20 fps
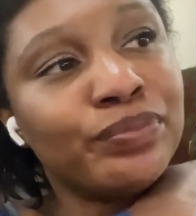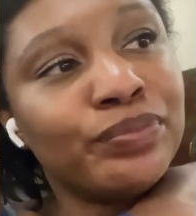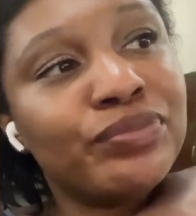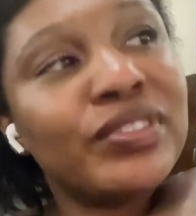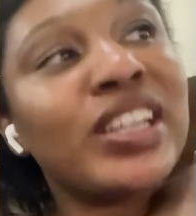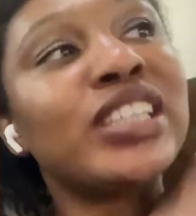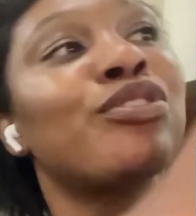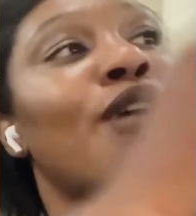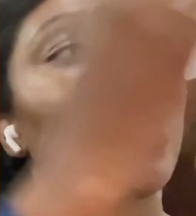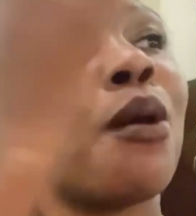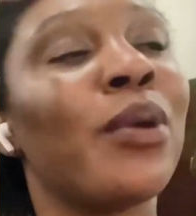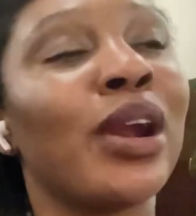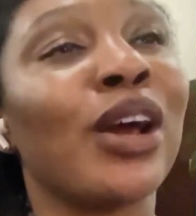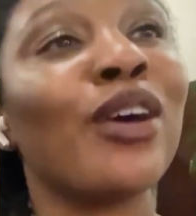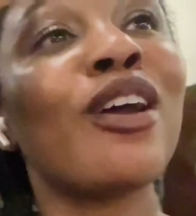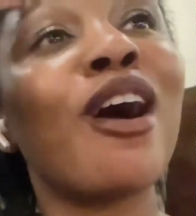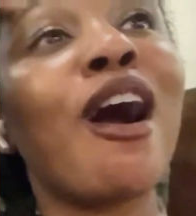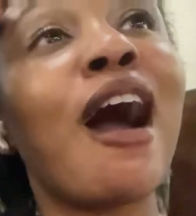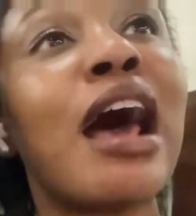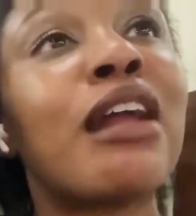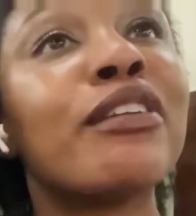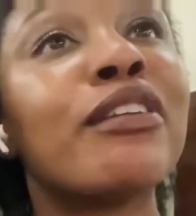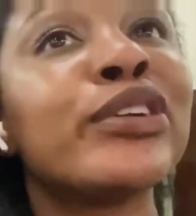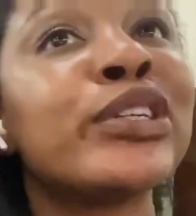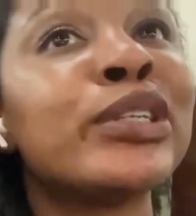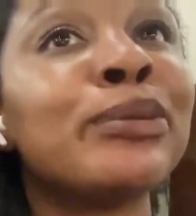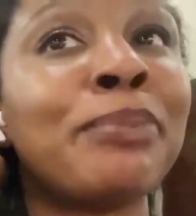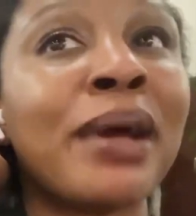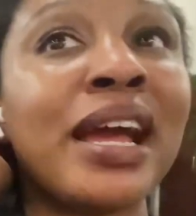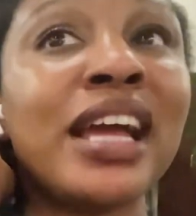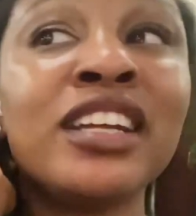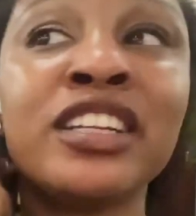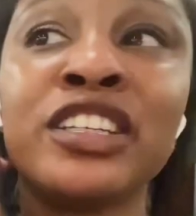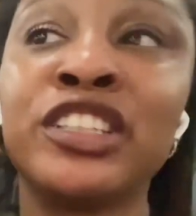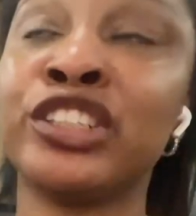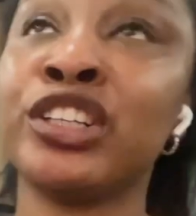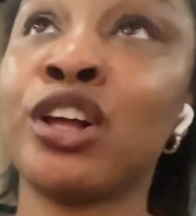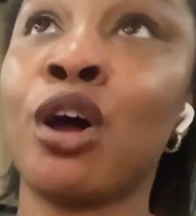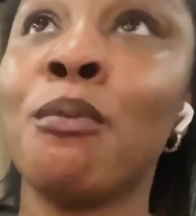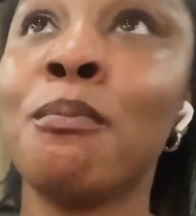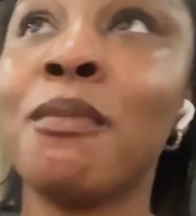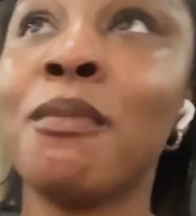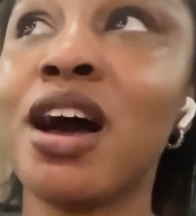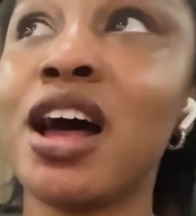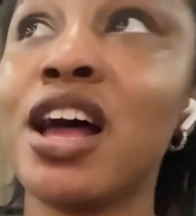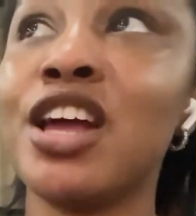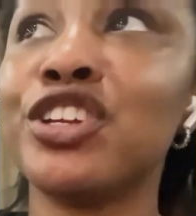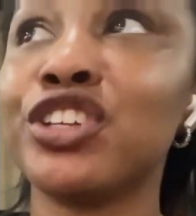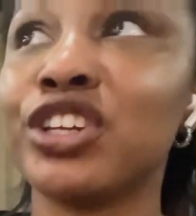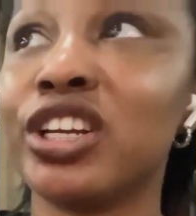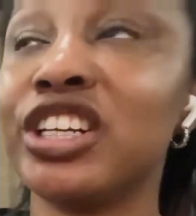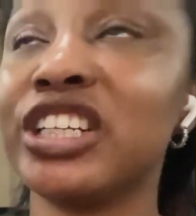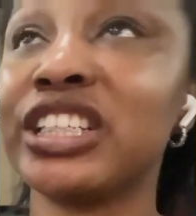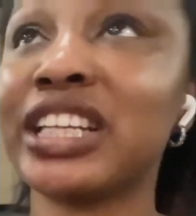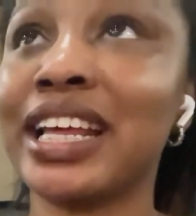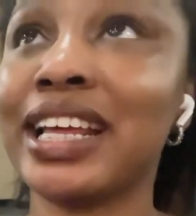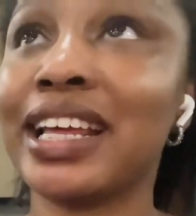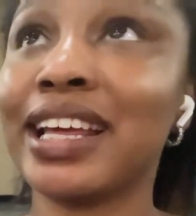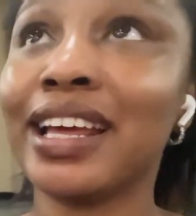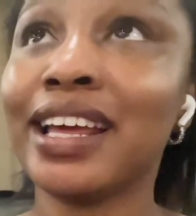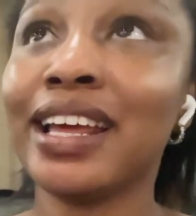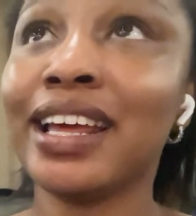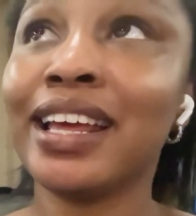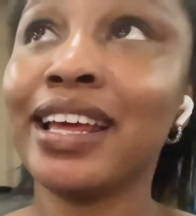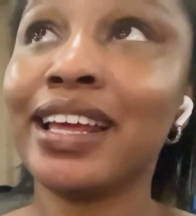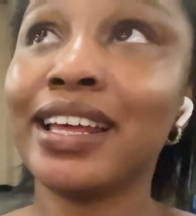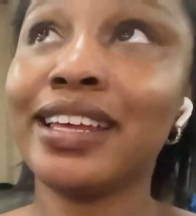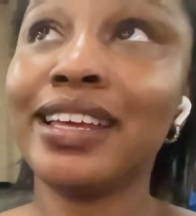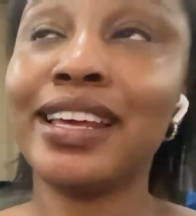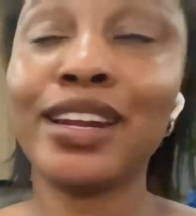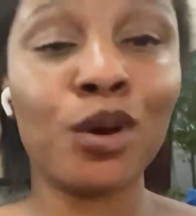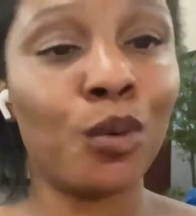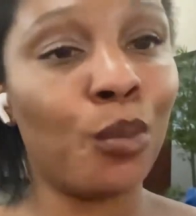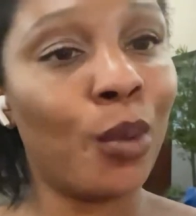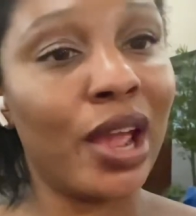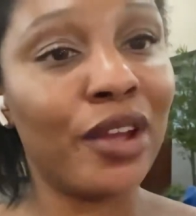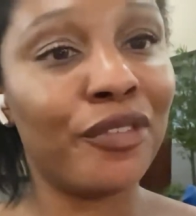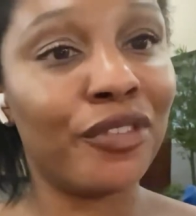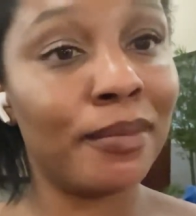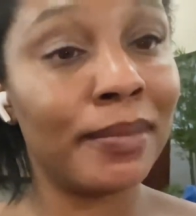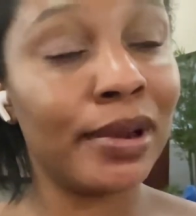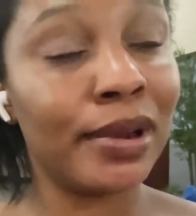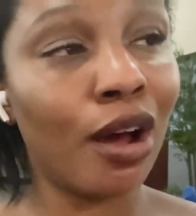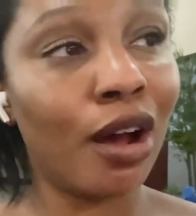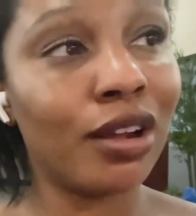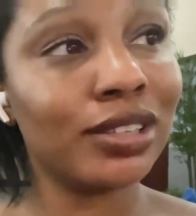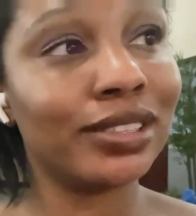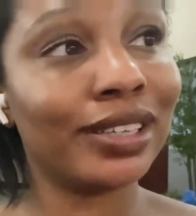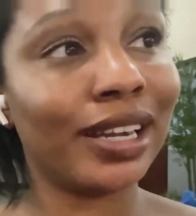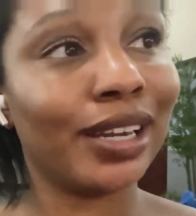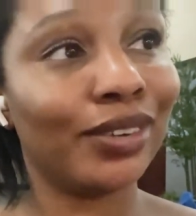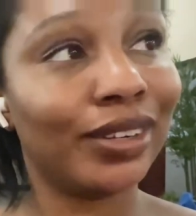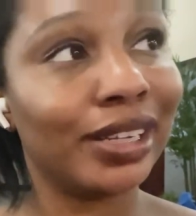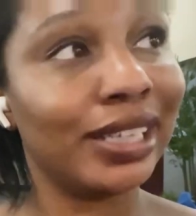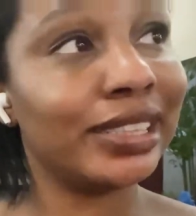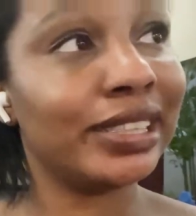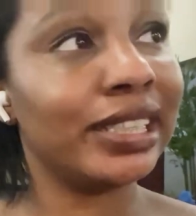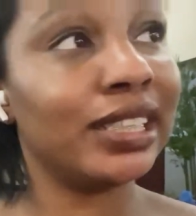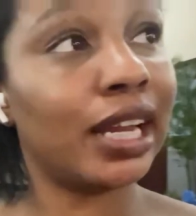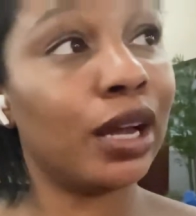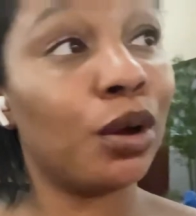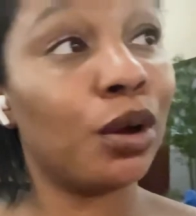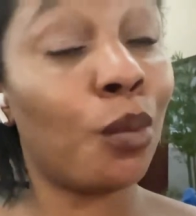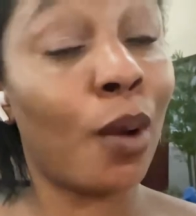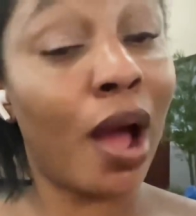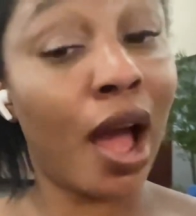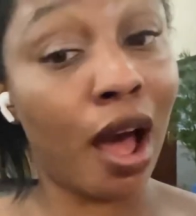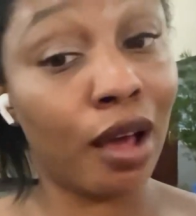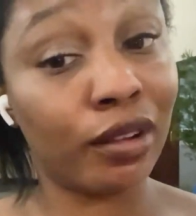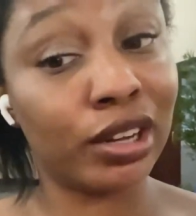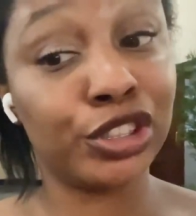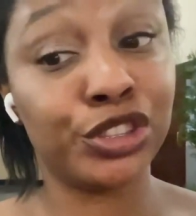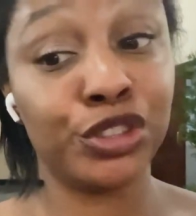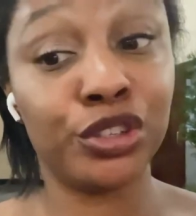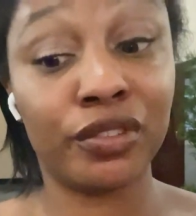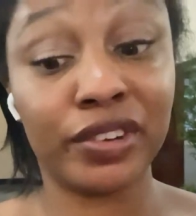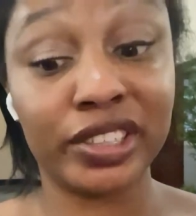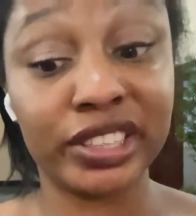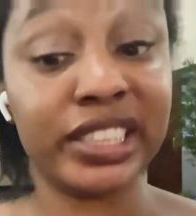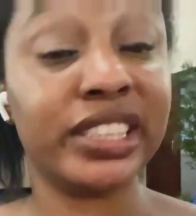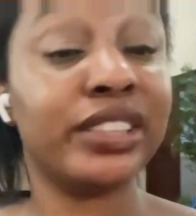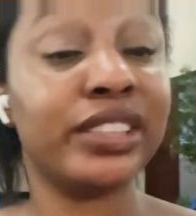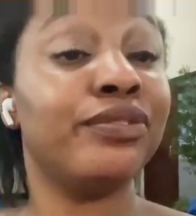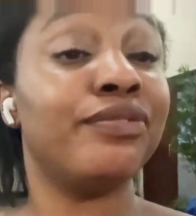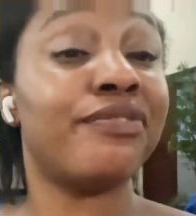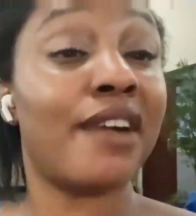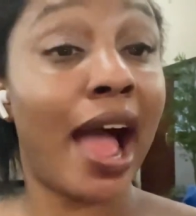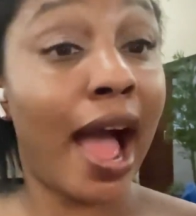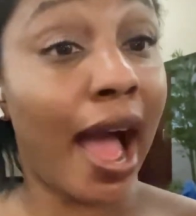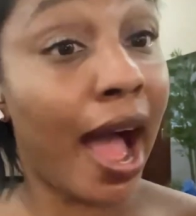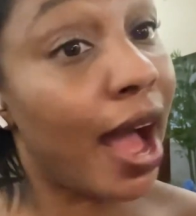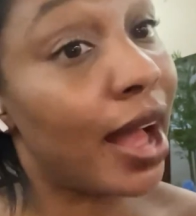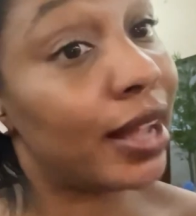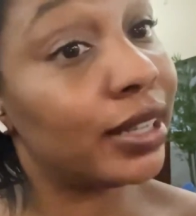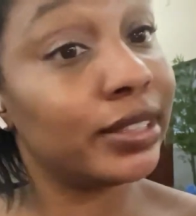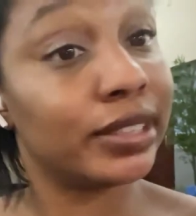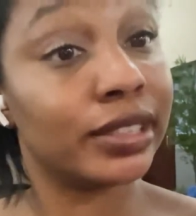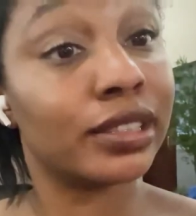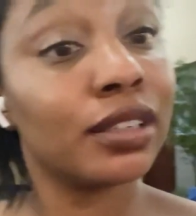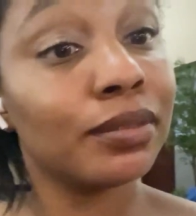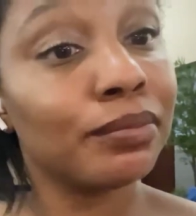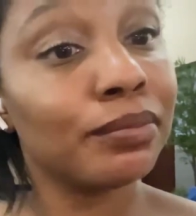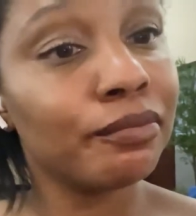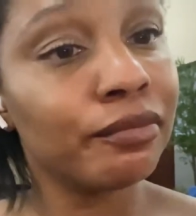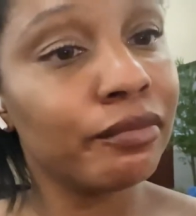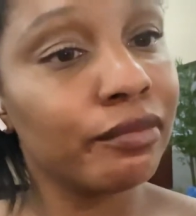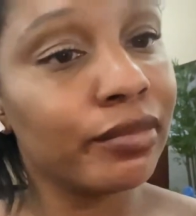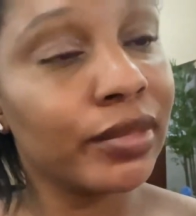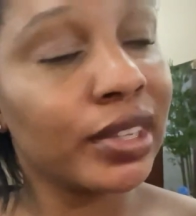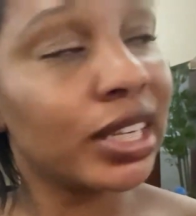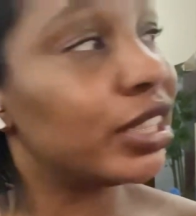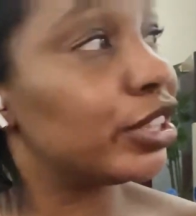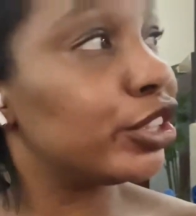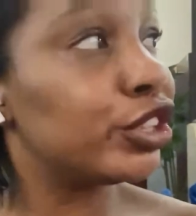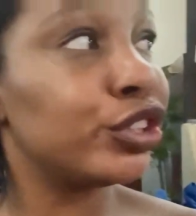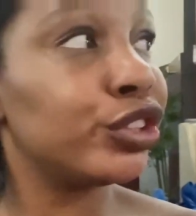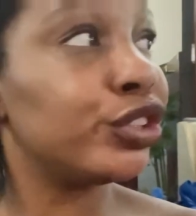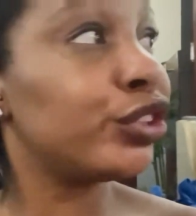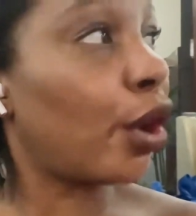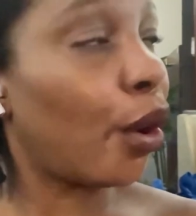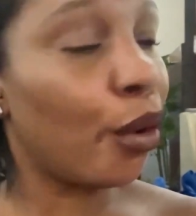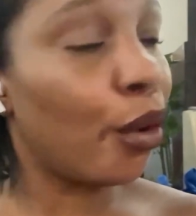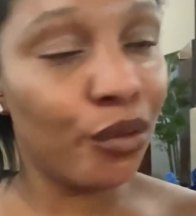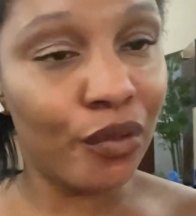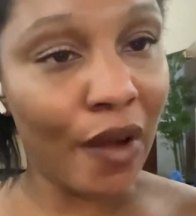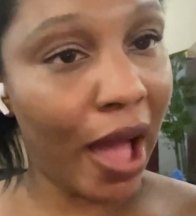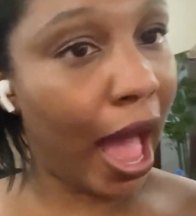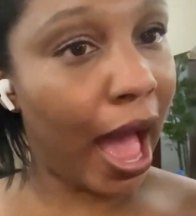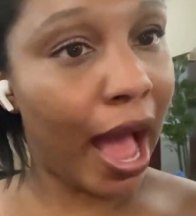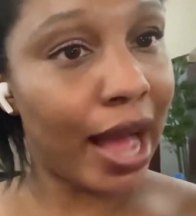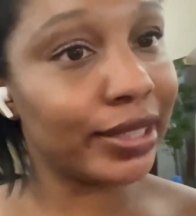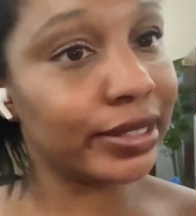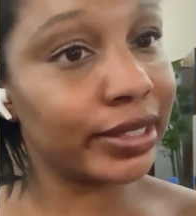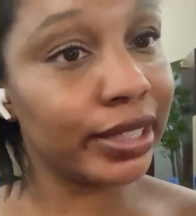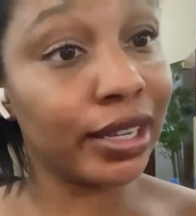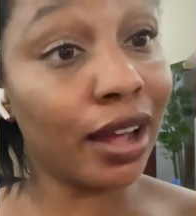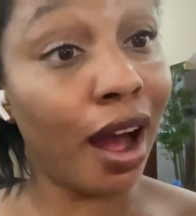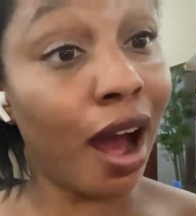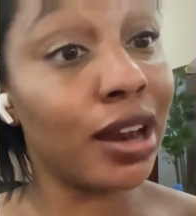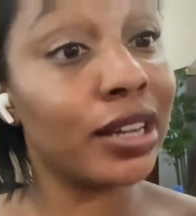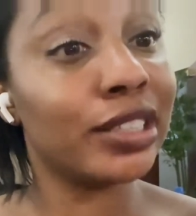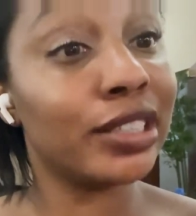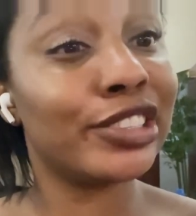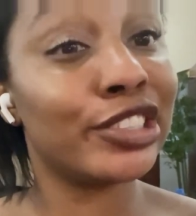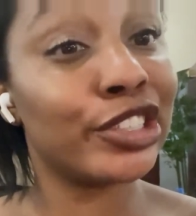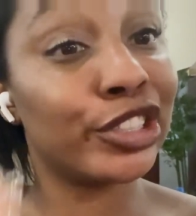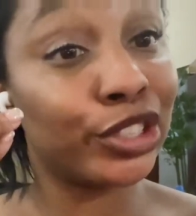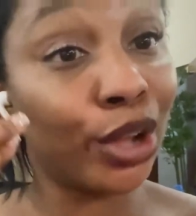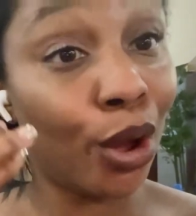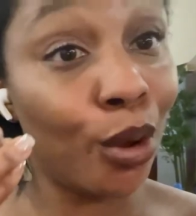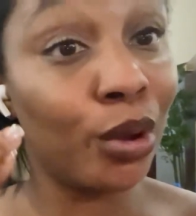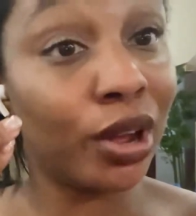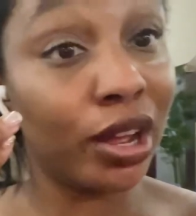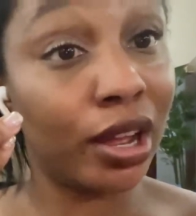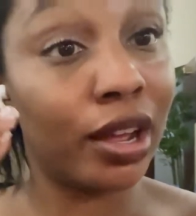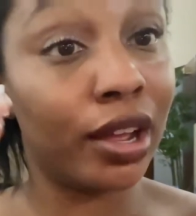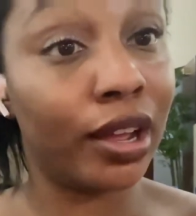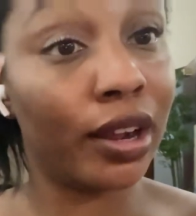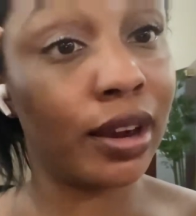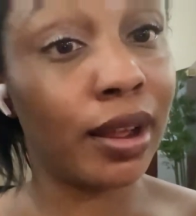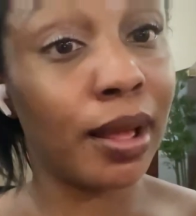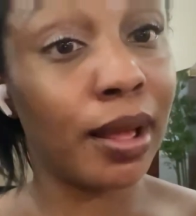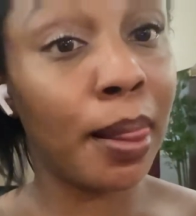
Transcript: That's why I want to go to outer space so much, and just like get away from it all. So like really see like, wow, this universe is vast. It's so vast, and God is so good.